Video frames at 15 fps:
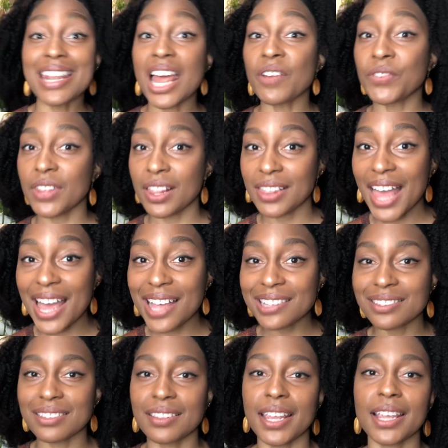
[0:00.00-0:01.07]

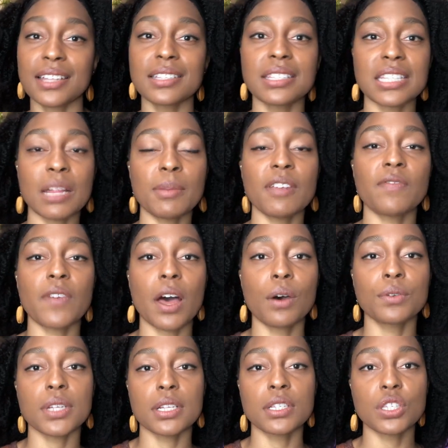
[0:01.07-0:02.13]
Nevertheless, they can still be
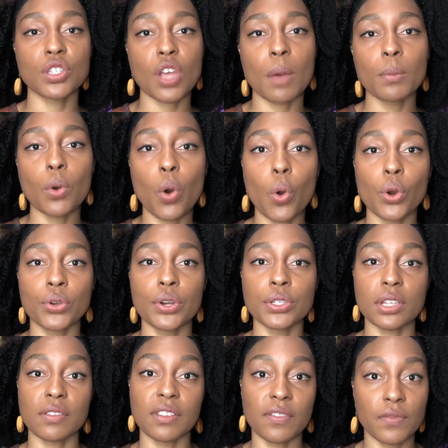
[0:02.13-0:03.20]
found in some
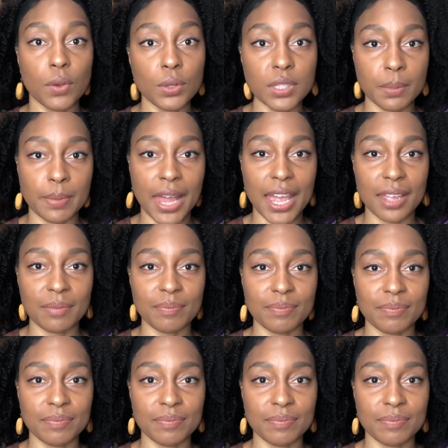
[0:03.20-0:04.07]
corners of the food supply.